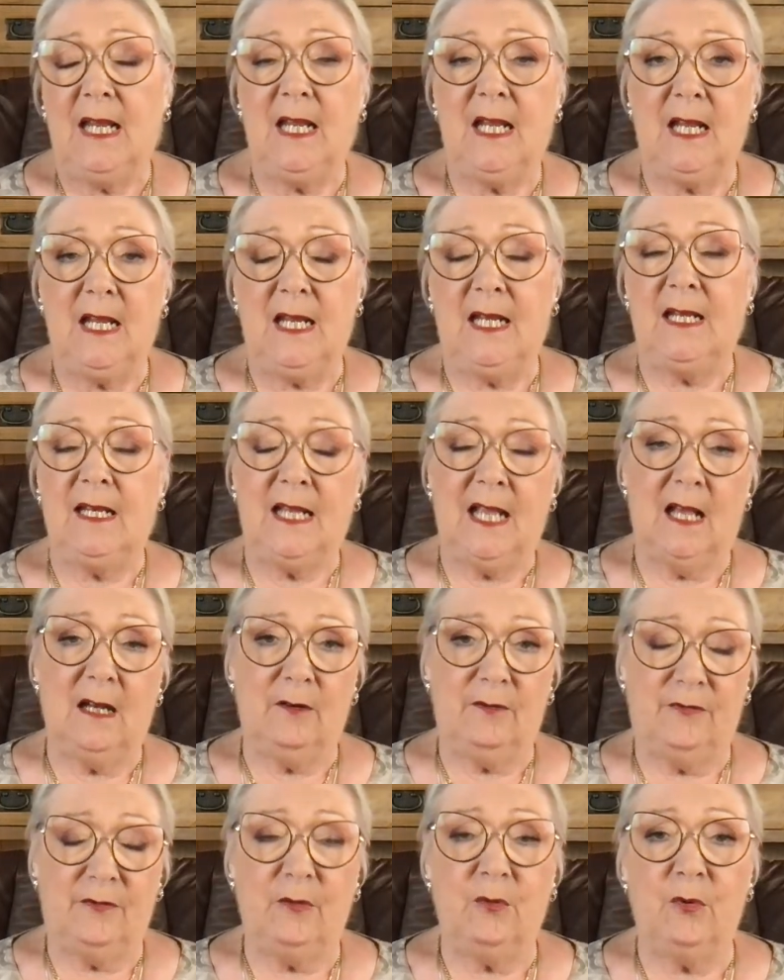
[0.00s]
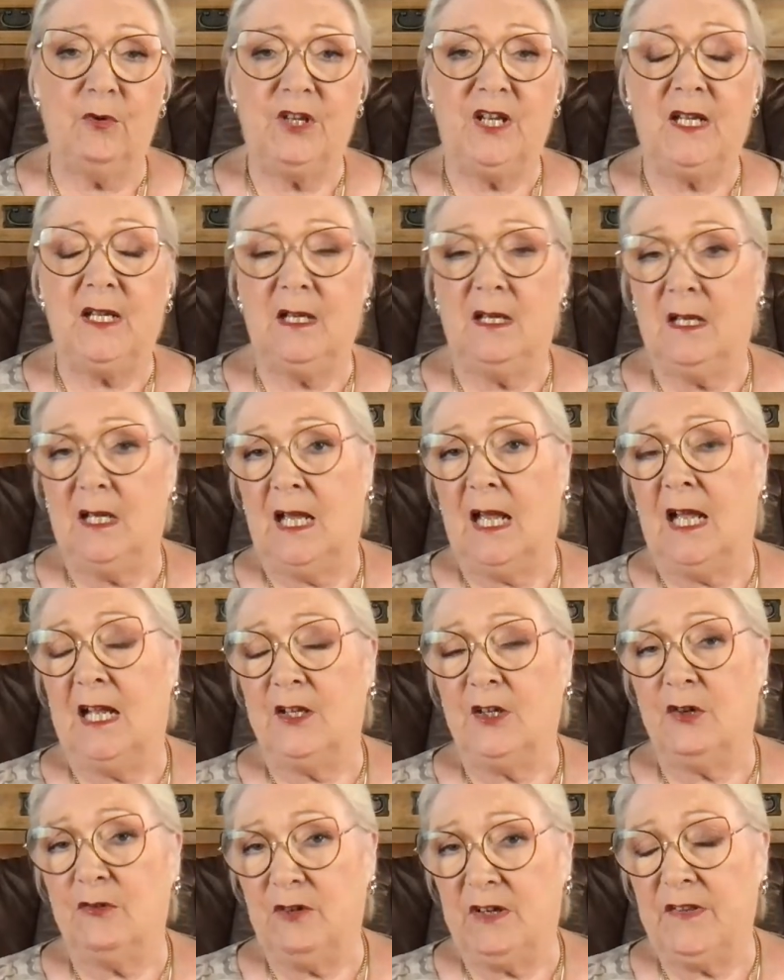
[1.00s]
in California and
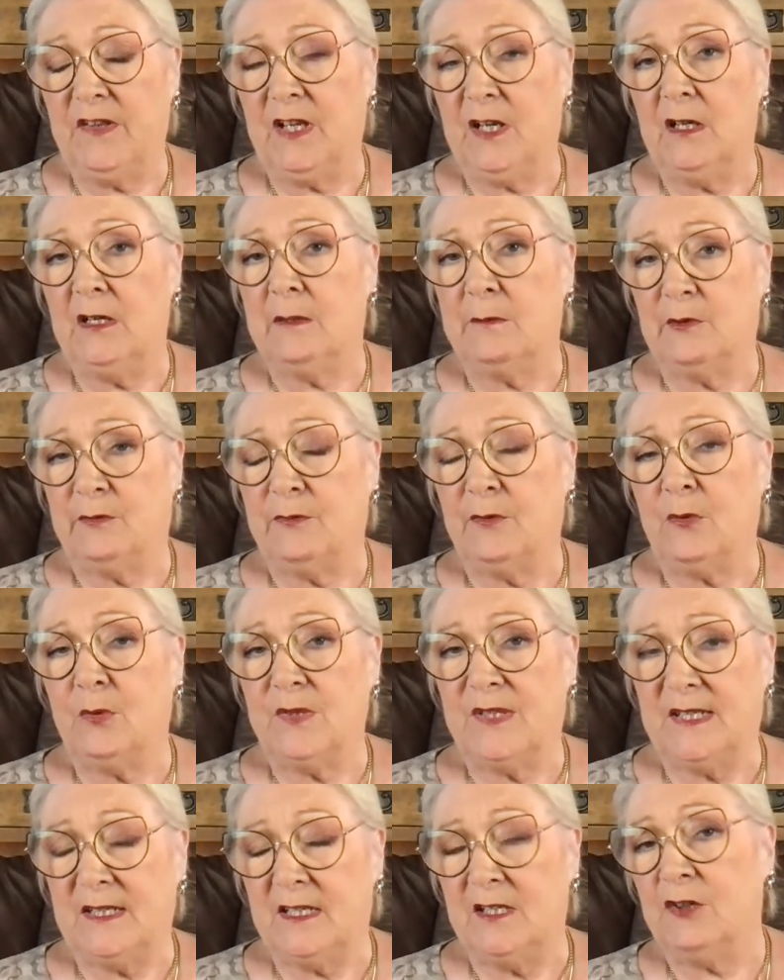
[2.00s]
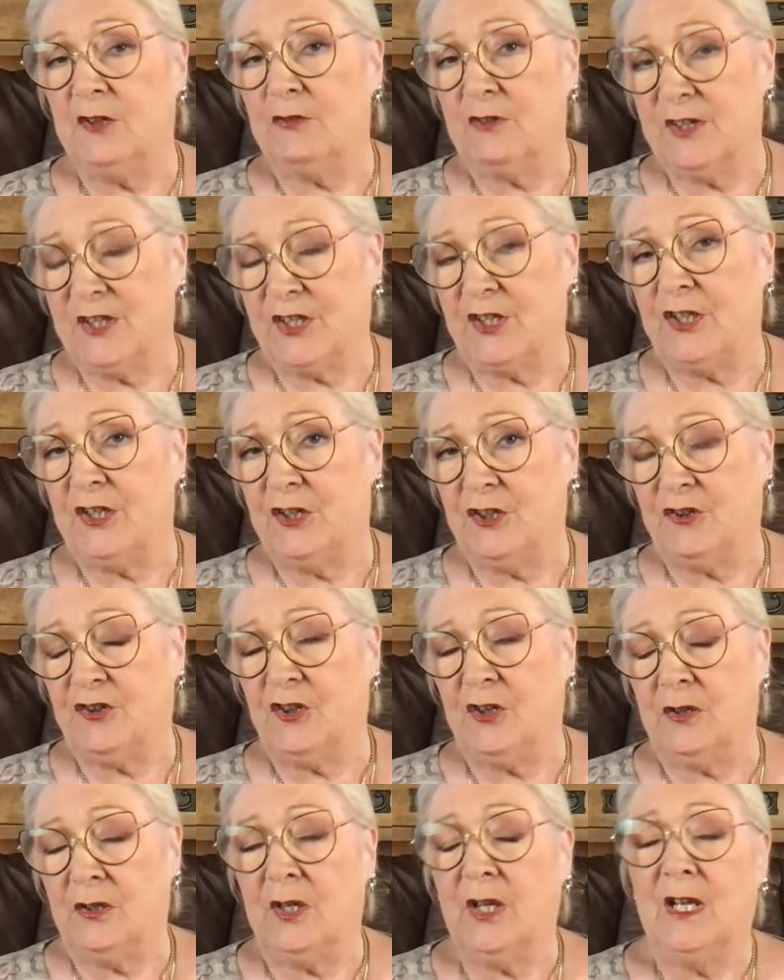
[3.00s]
you're in the armed forces and you're a
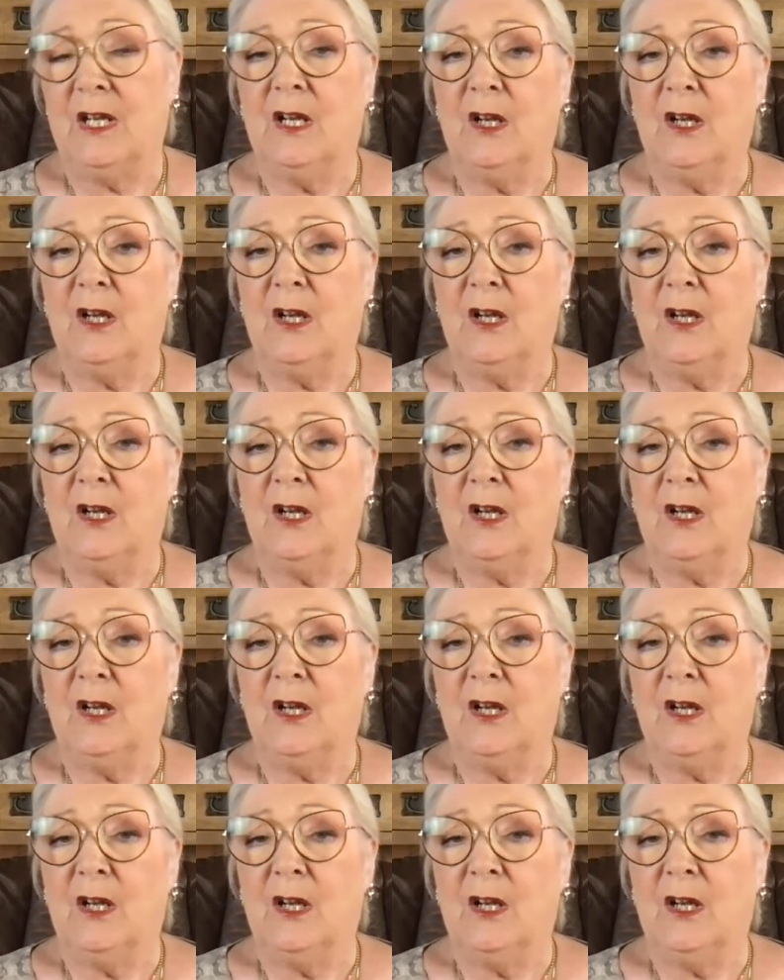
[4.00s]
surgeon